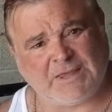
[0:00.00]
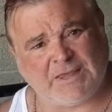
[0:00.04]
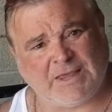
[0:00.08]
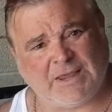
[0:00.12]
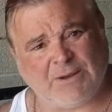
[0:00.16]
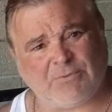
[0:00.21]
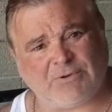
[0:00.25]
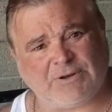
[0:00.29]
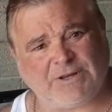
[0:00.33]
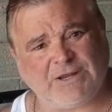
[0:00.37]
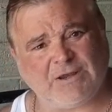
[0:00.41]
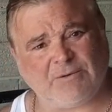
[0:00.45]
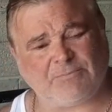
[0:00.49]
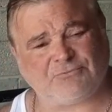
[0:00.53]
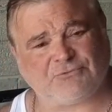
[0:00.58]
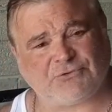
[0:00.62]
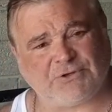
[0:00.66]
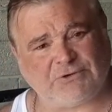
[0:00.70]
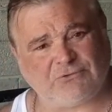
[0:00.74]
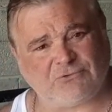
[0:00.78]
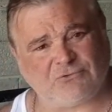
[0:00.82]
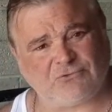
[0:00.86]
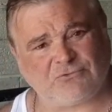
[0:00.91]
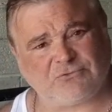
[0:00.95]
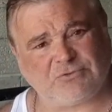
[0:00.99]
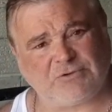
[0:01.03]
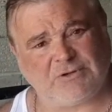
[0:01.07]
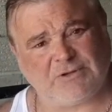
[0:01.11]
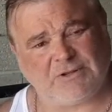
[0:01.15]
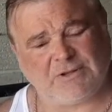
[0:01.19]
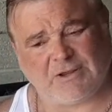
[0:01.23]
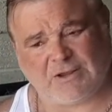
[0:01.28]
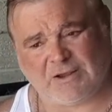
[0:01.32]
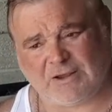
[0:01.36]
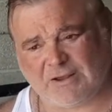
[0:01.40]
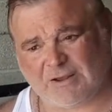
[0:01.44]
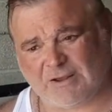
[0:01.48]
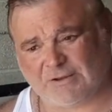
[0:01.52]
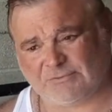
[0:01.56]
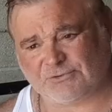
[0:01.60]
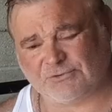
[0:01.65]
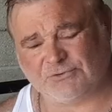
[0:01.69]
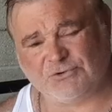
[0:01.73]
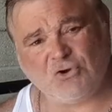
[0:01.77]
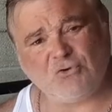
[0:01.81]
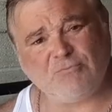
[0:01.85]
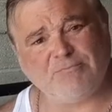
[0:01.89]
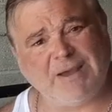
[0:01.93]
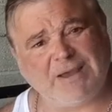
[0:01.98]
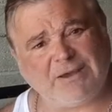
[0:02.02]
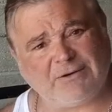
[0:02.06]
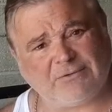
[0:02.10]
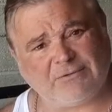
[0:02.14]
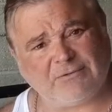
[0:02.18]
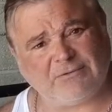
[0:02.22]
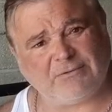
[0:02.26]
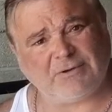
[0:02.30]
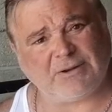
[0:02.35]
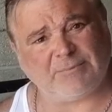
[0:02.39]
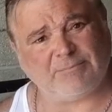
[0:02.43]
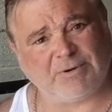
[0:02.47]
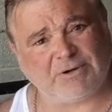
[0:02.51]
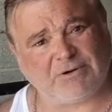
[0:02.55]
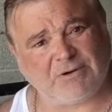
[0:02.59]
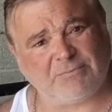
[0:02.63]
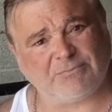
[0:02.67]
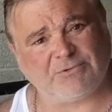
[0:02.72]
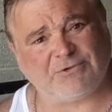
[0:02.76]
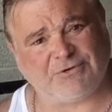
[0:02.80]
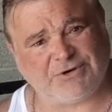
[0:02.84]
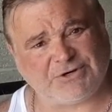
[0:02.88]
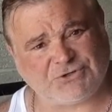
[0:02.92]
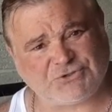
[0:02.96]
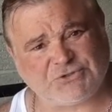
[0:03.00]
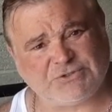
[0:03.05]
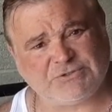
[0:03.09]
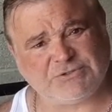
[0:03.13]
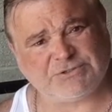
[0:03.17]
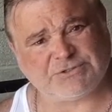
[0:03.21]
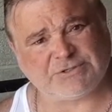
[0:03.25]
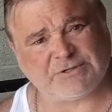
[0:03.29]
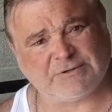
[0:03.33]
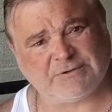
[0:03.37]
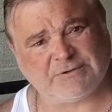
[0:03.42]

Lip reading: It will help sinners to do better and become Christians.